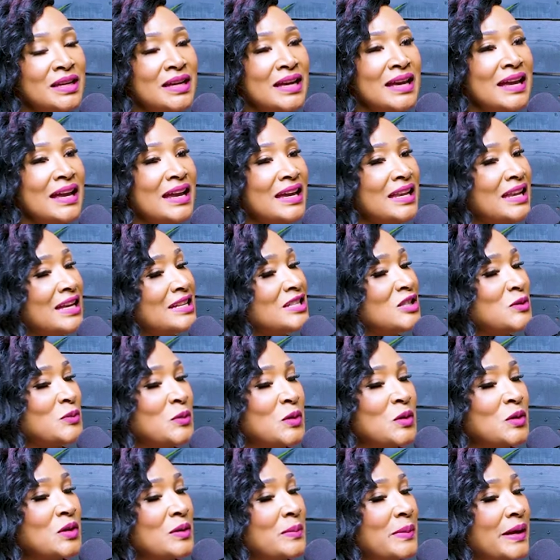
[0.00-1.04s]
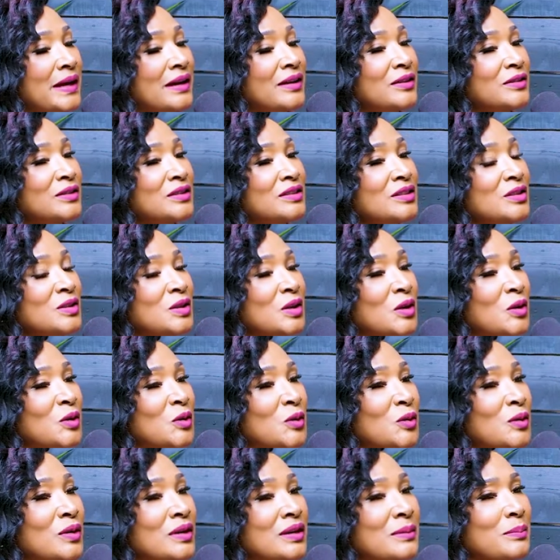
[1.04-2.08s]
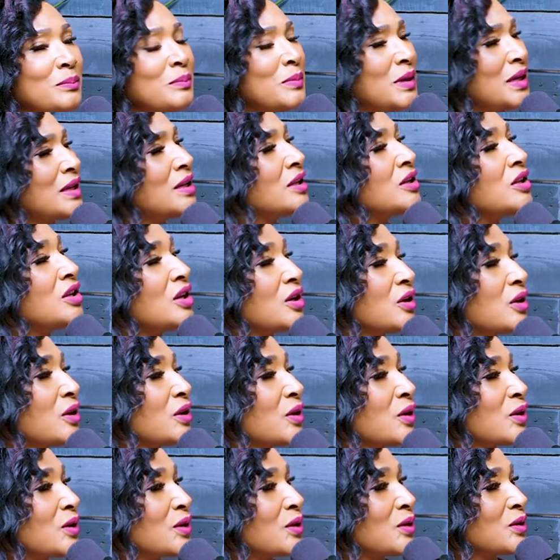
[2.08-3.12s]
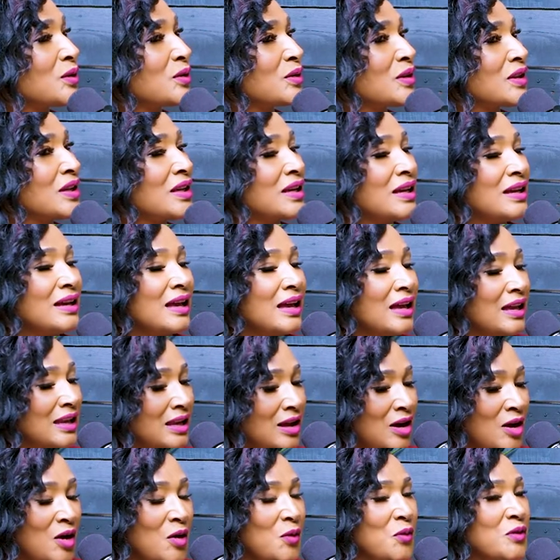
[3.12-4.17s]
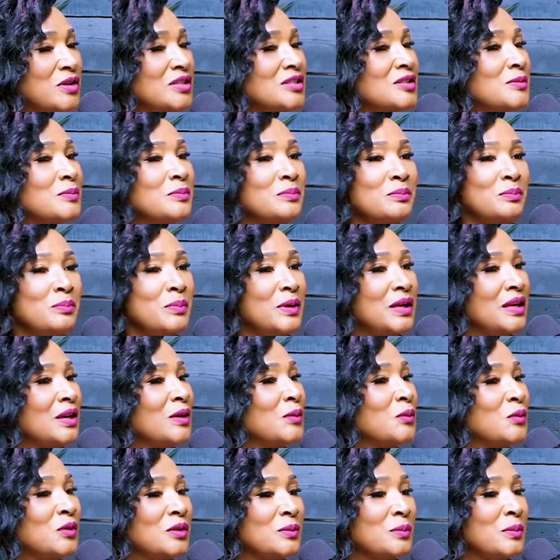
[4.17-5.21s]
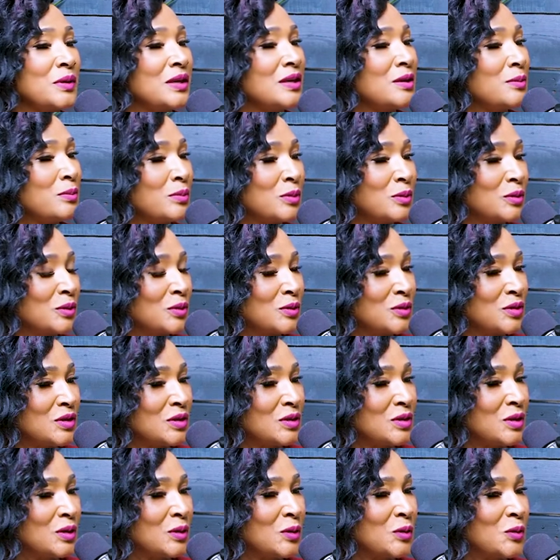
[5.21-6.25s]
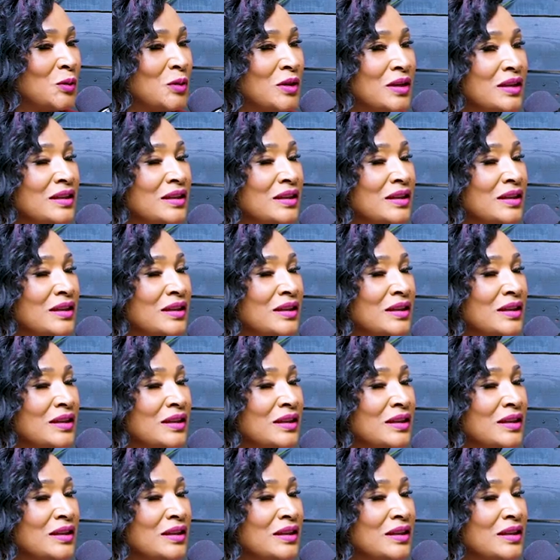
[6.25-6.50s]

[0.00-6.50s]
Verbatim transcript: And I spoke about, you know, being a young girl and always being with people, you know,